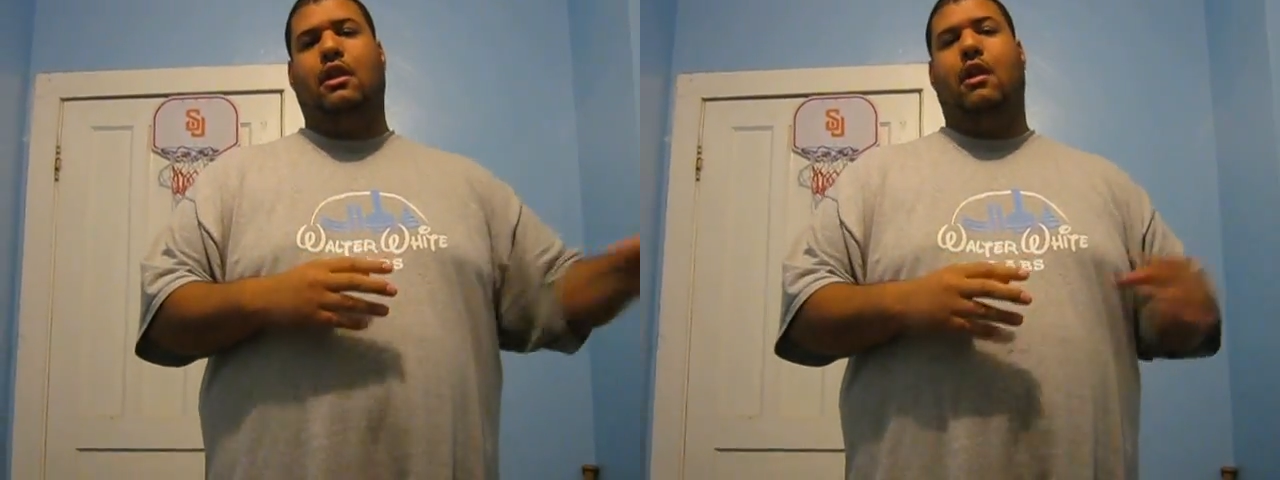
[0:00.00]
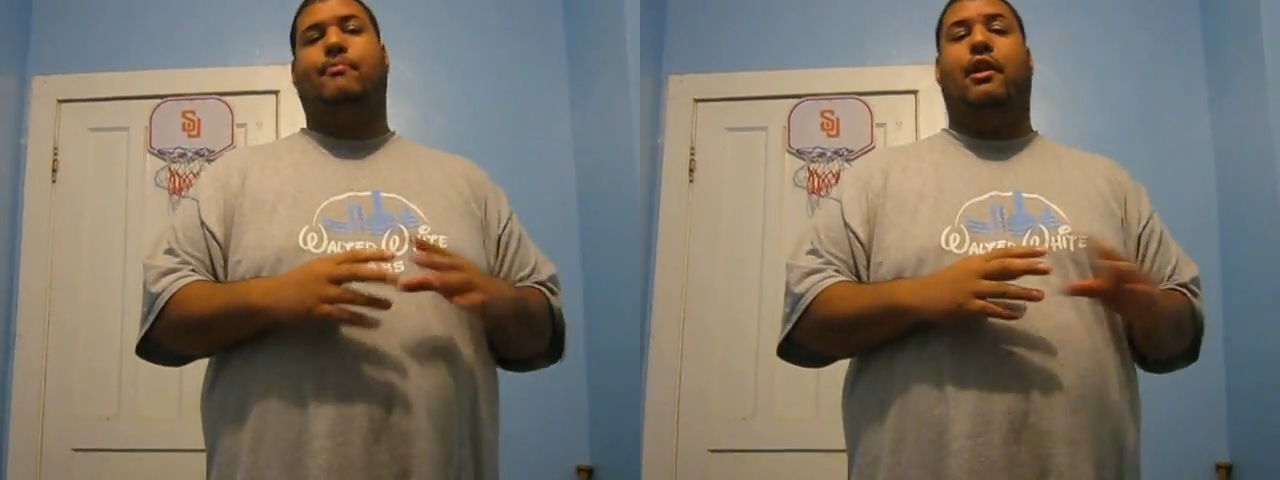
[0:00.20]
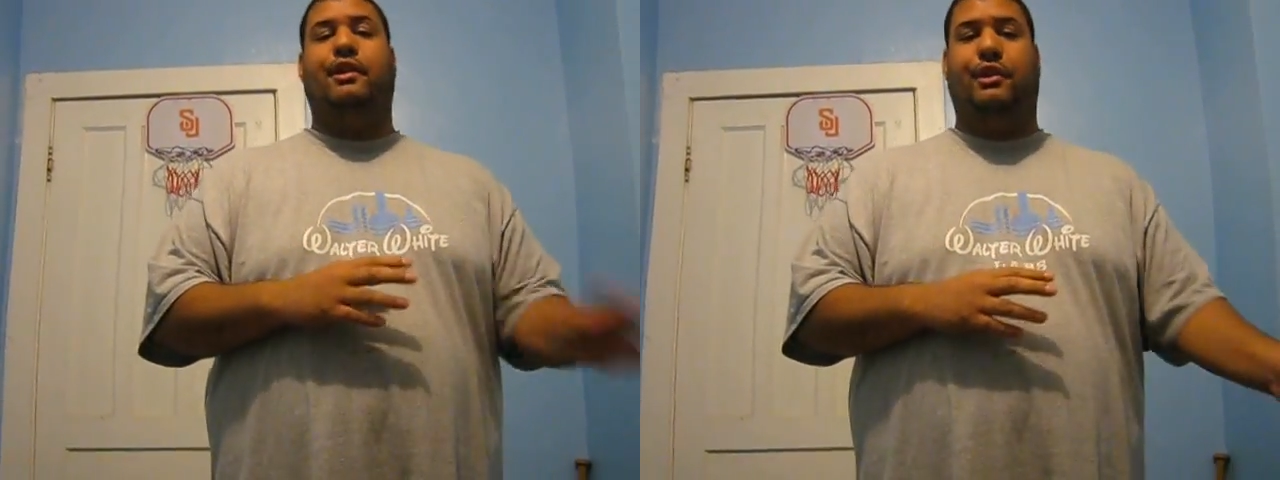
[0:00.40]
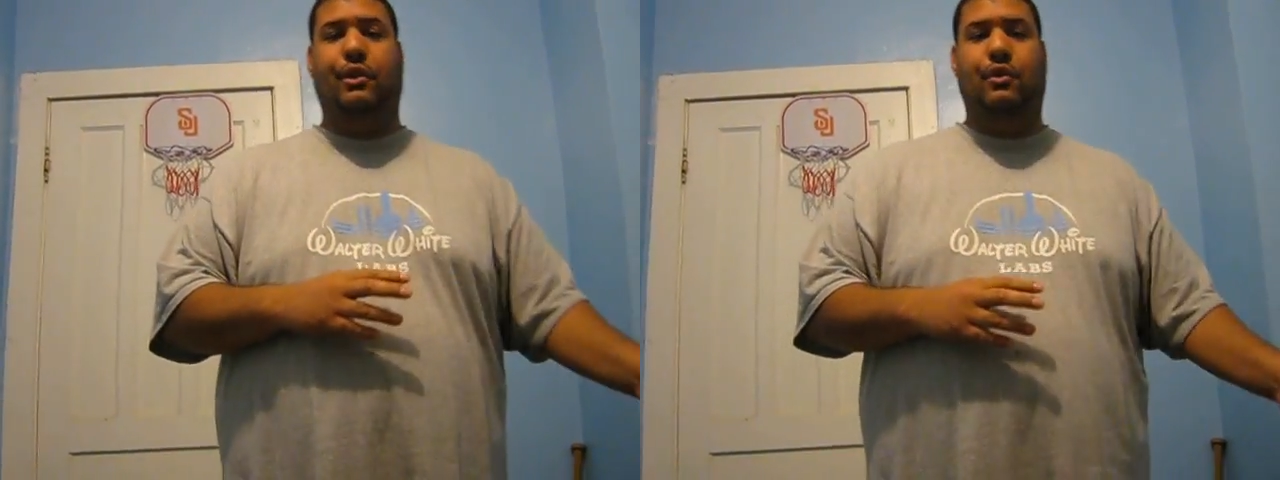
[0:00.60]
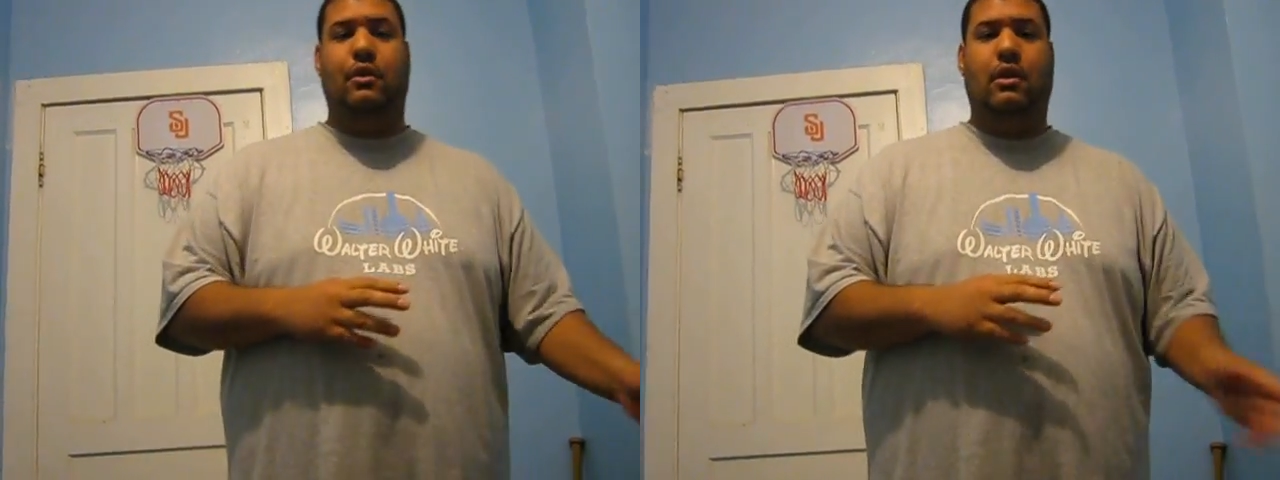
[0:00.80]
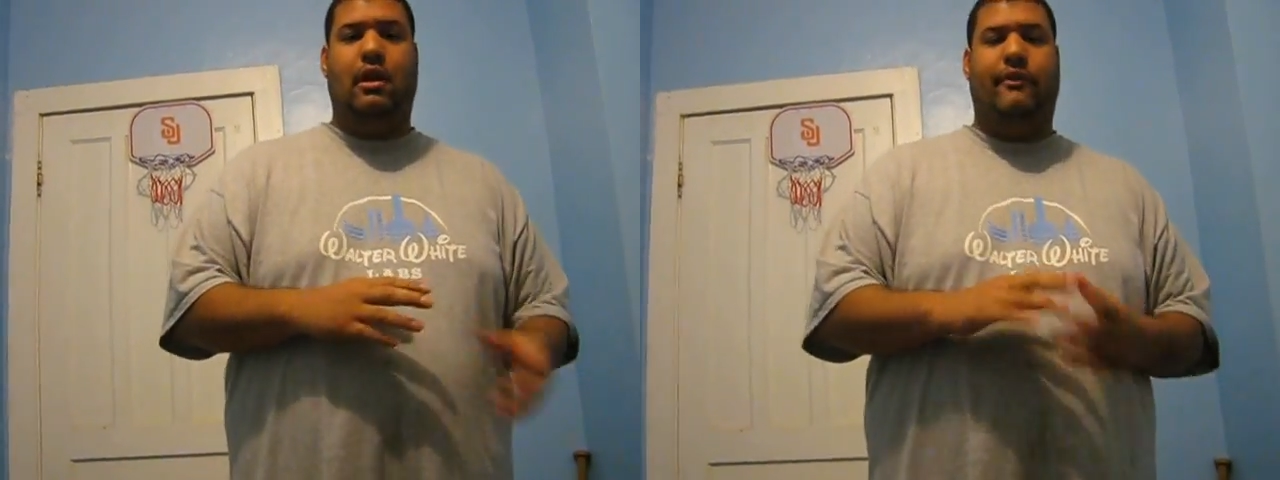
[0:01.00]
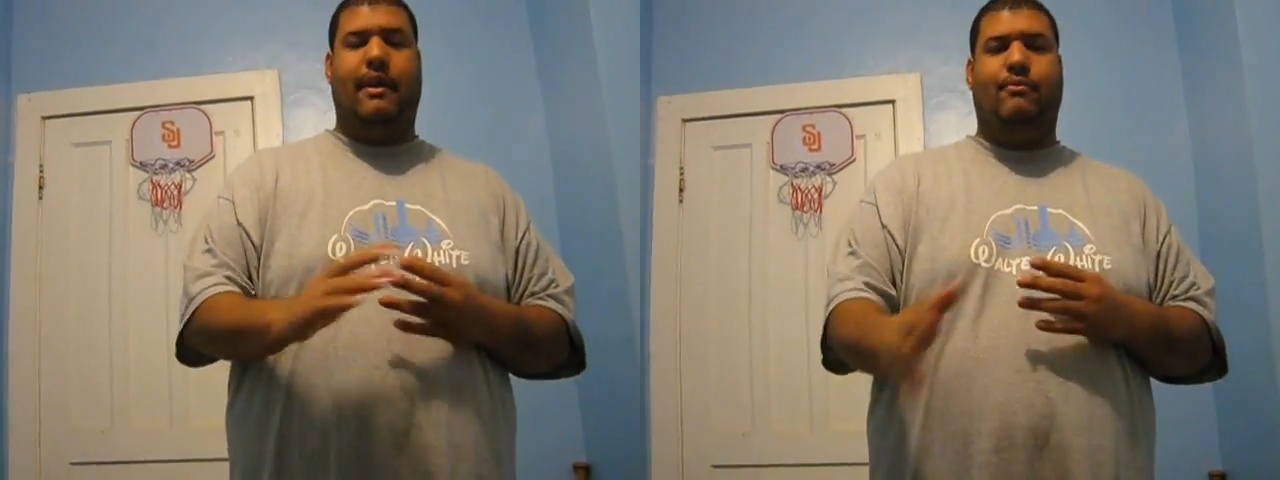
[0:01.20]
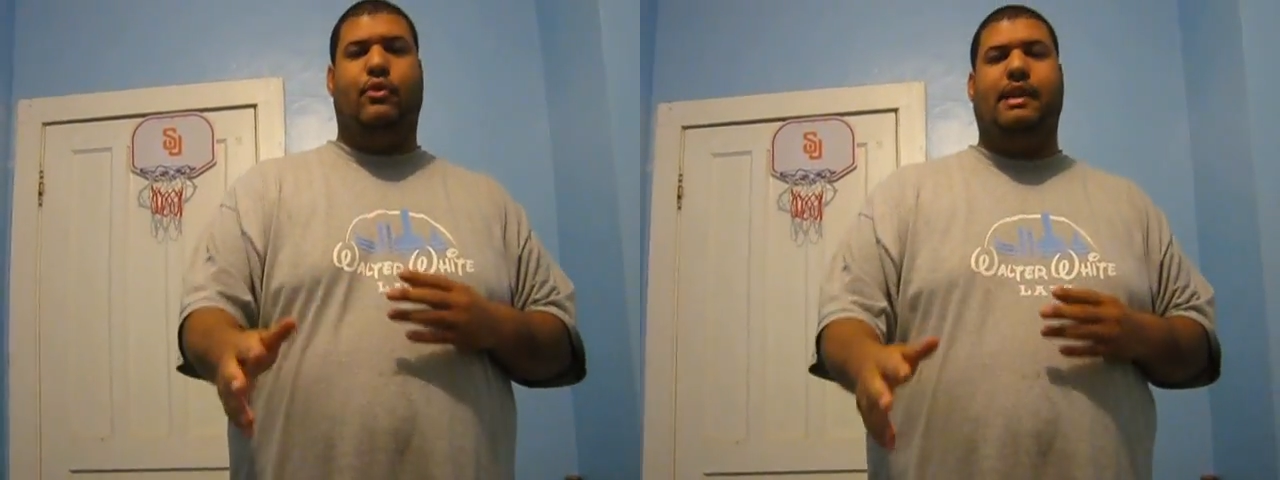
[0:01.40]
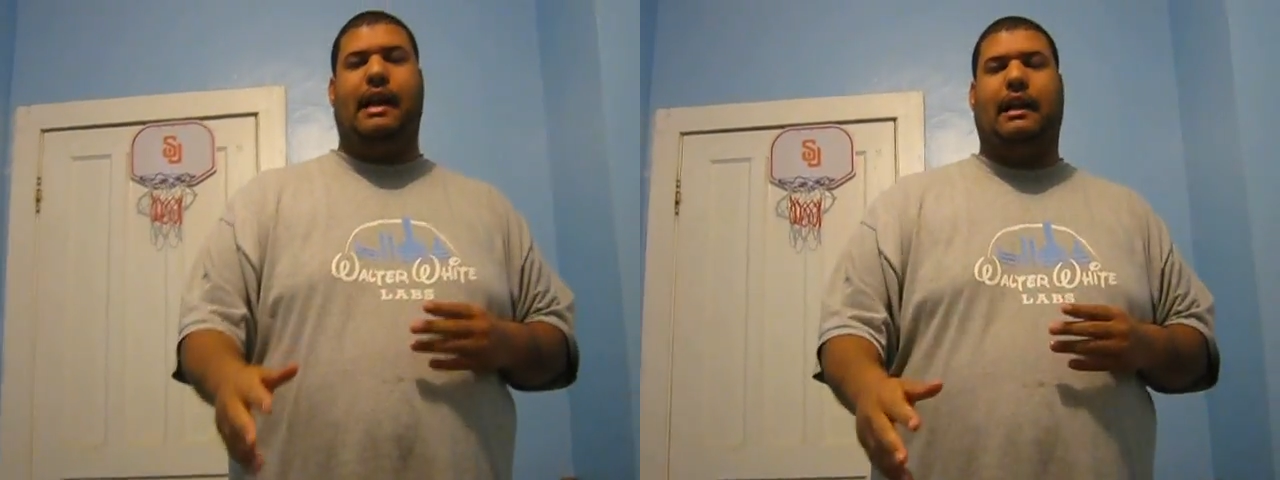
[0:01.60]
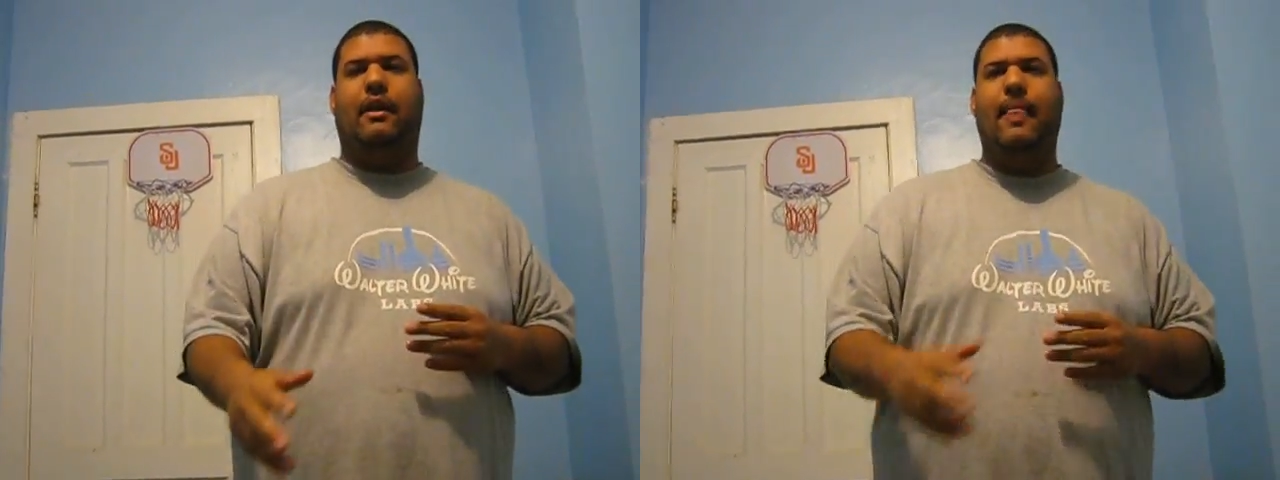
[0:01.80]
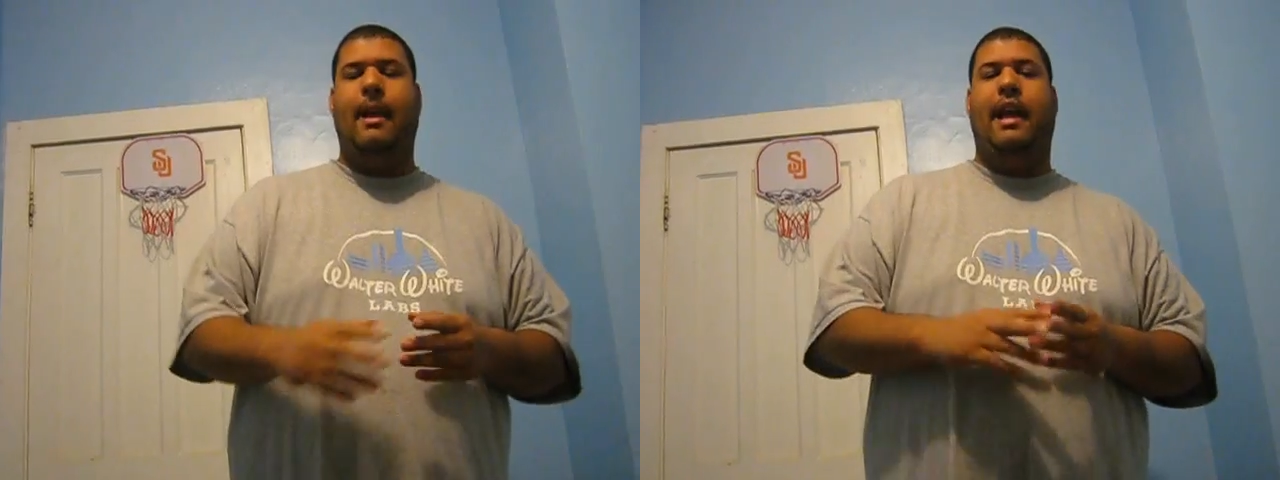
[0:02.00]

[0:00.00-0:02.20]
on part 2 of 5-point knockout.